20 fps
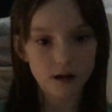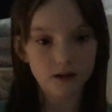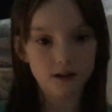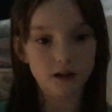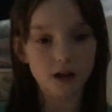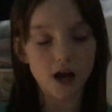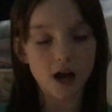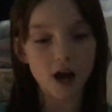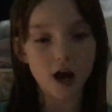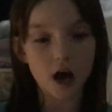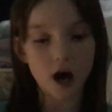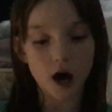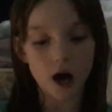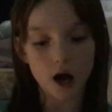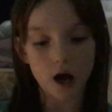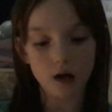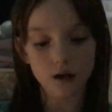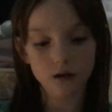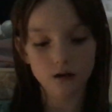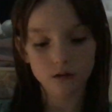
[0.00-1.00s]

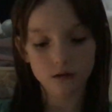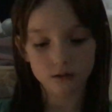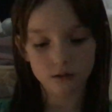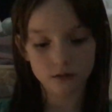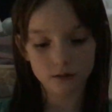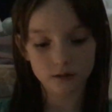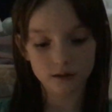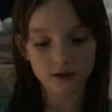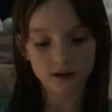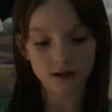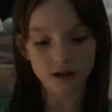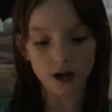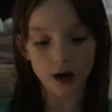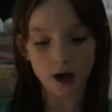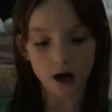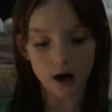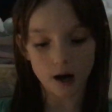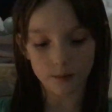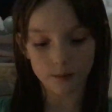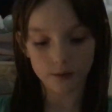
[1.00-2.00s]
There.
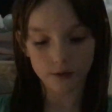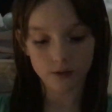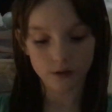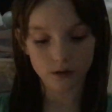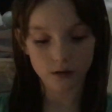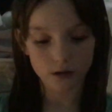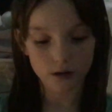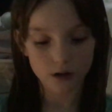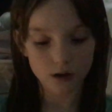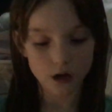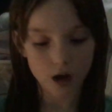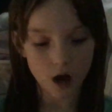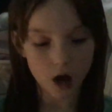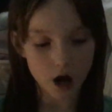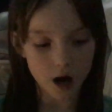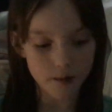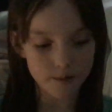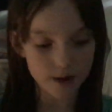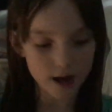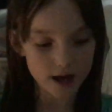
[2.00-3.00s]
Stop.
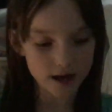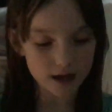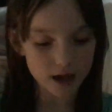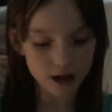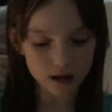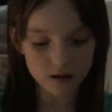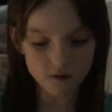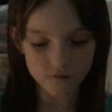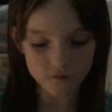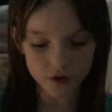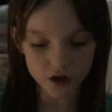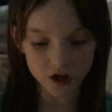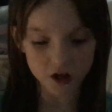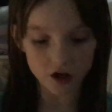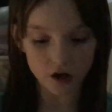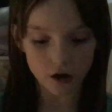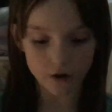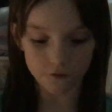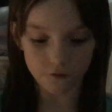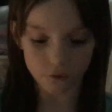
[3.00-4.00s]
I'm making a
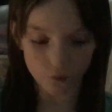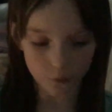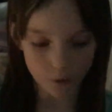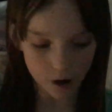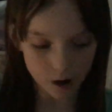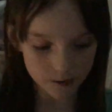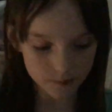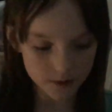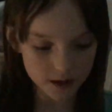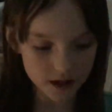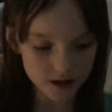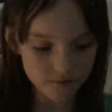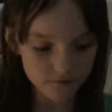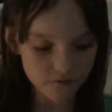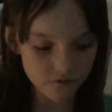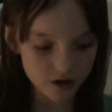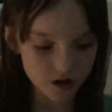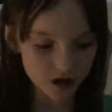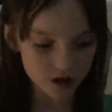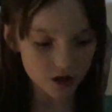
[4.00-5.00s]
video. If you want to be in a
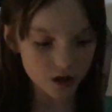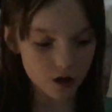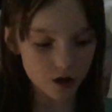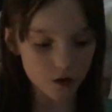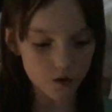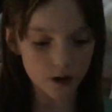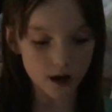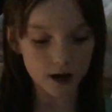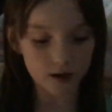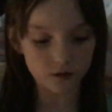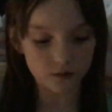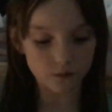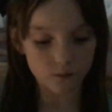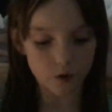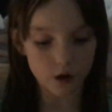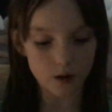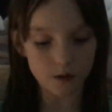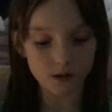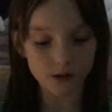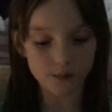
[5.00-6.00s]
video, ask
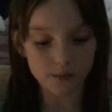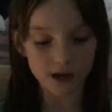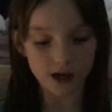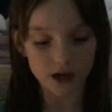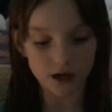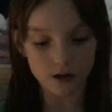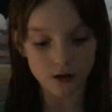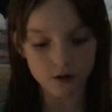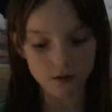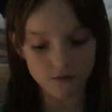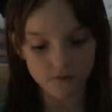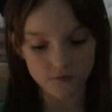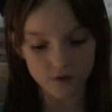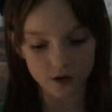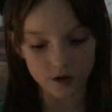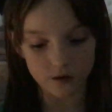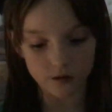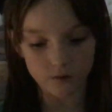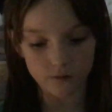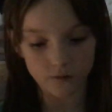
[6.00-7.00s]
Mom to make another
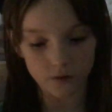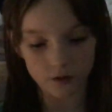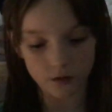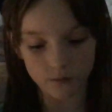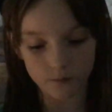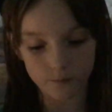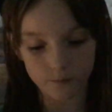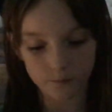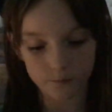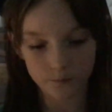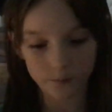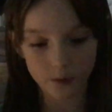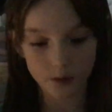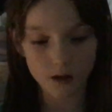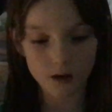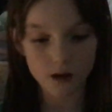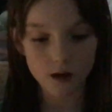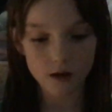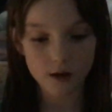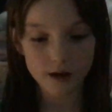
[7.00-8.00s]
video of you.
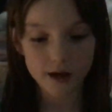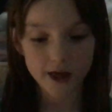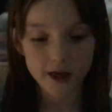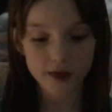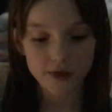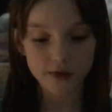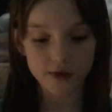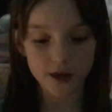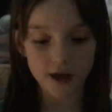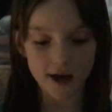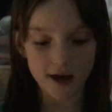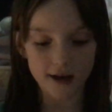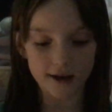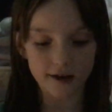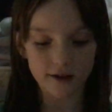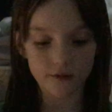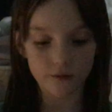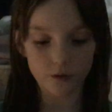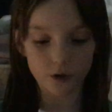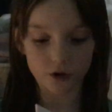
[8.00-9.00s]

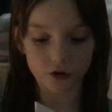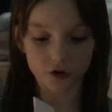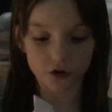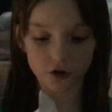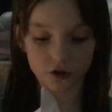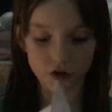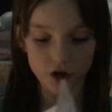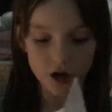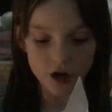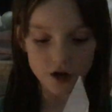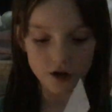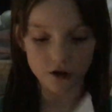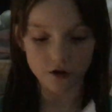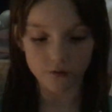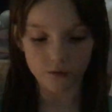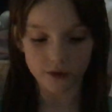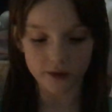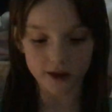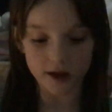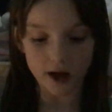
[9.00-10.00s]
Then, once you're done
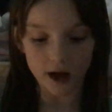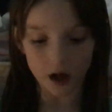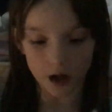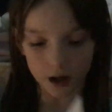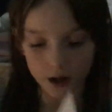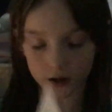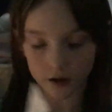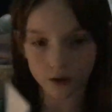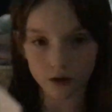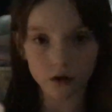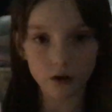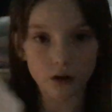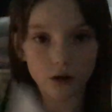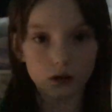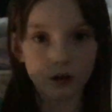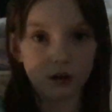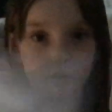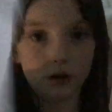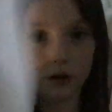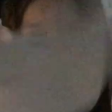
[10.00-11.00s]
that,
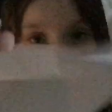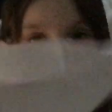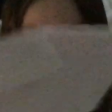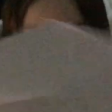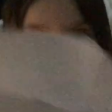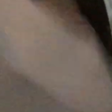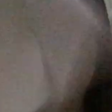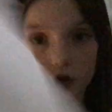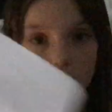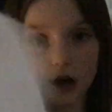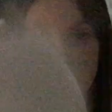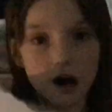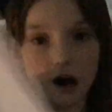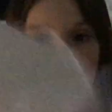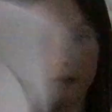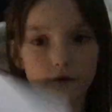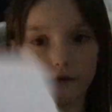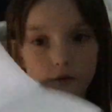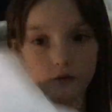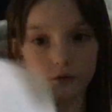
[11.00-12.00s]
you
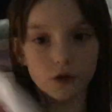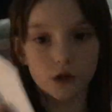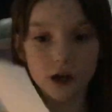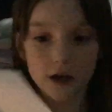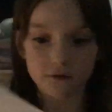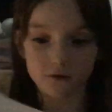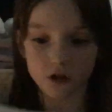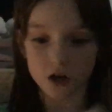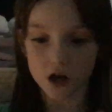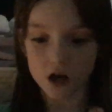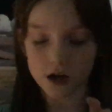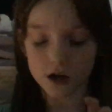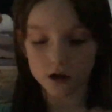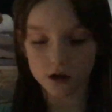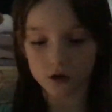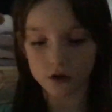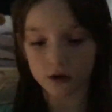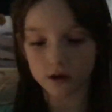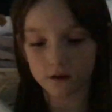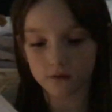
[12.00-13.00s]
have
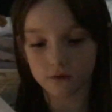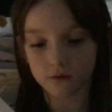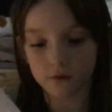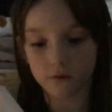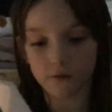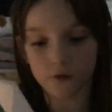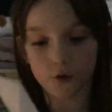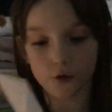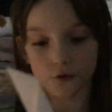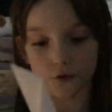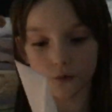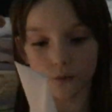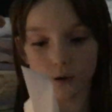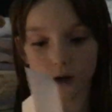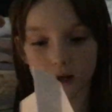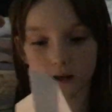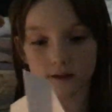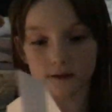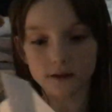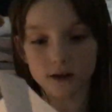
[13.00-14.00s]
to fold the
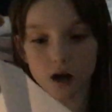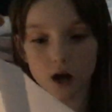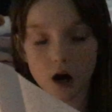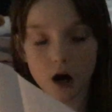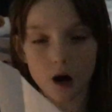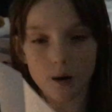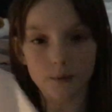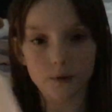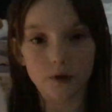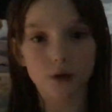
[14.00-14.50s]
wings up.